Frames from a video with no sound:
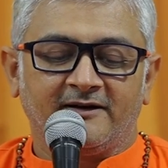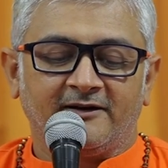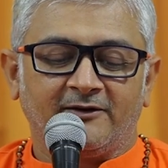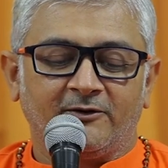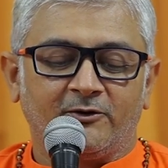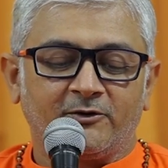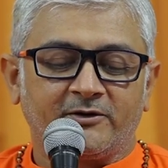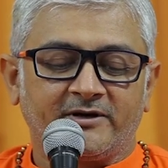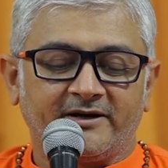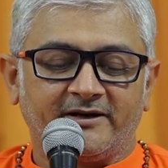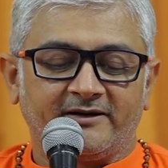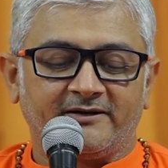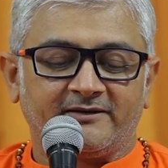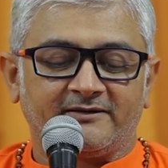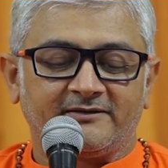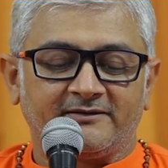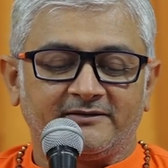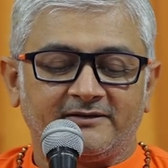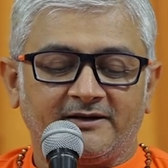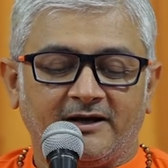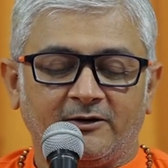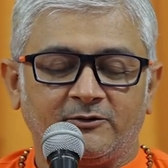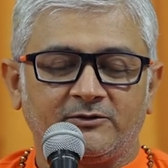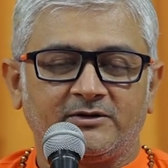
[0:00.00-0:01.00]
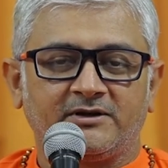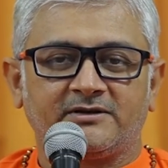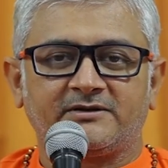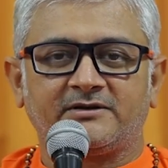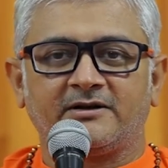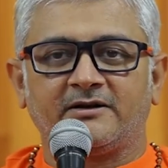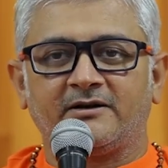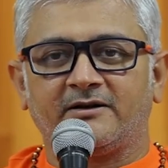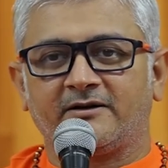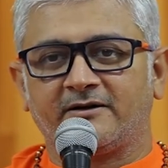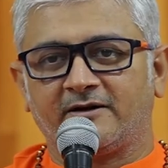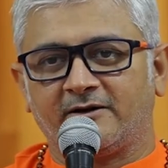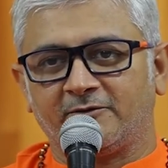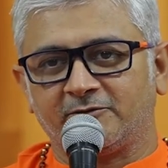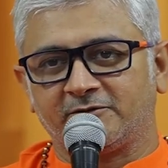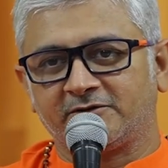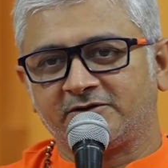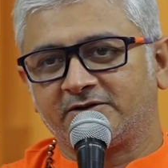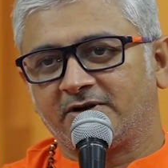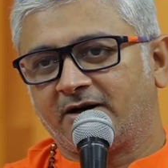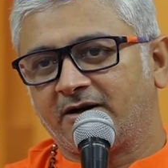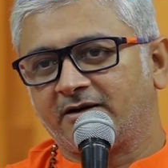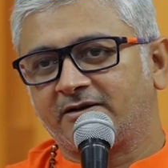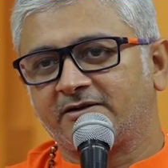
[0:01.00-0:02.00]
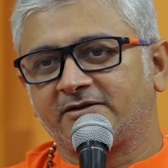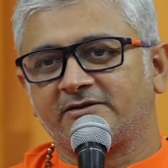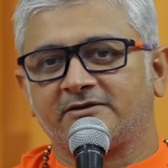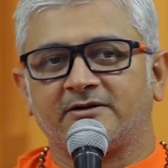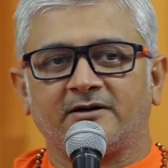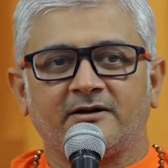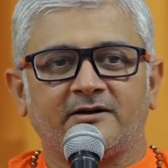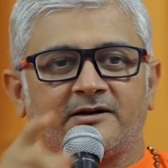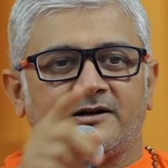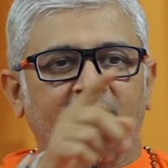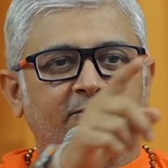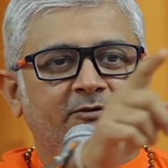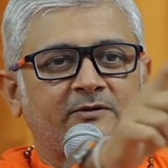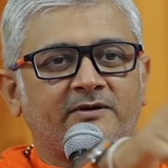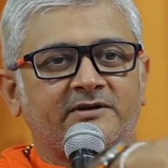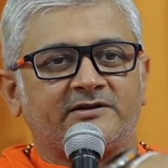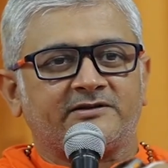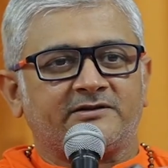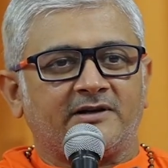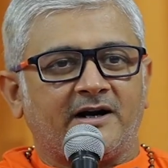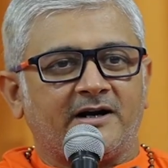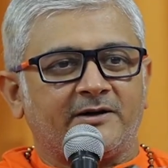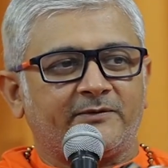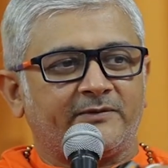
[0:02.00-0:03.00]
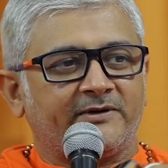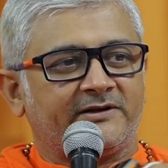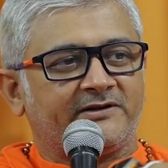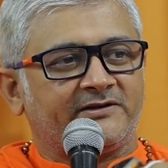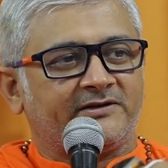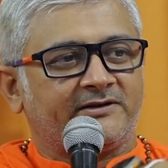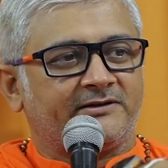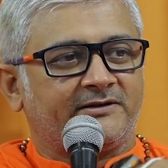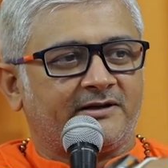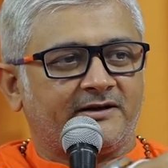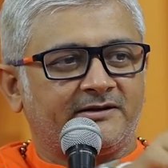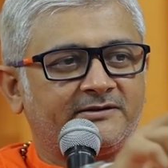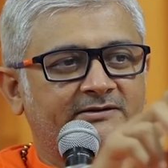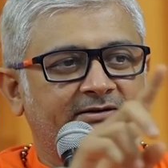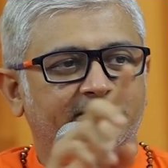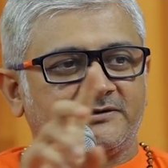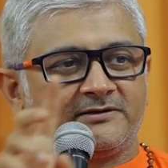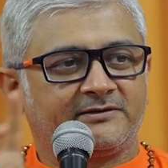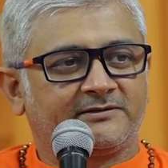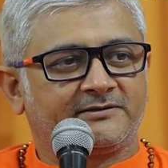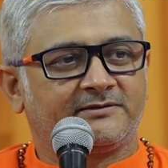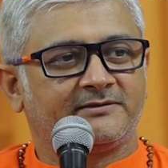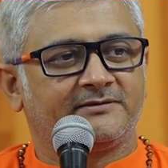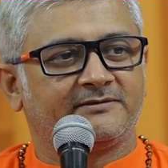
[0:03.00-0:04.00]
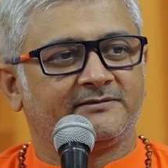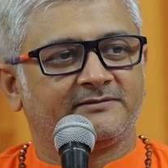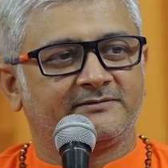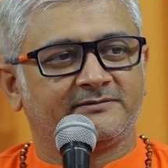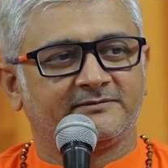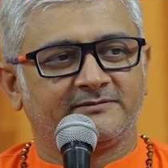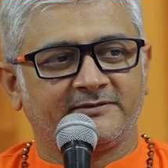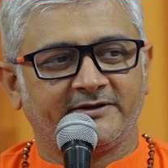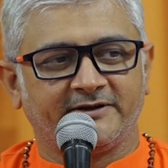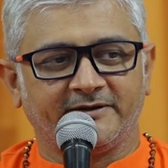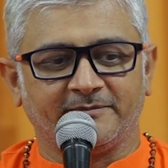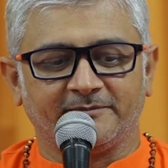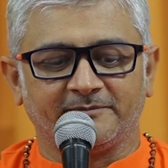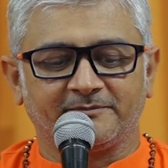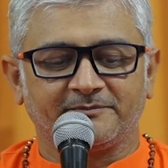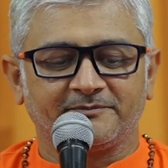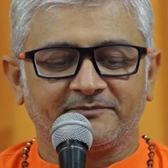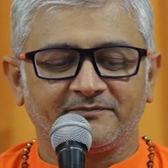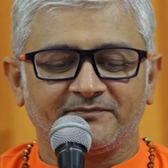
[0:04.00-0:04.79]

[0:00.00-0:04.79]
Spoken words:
Okay, now the third round starts. Third round will start with Sita ji's team.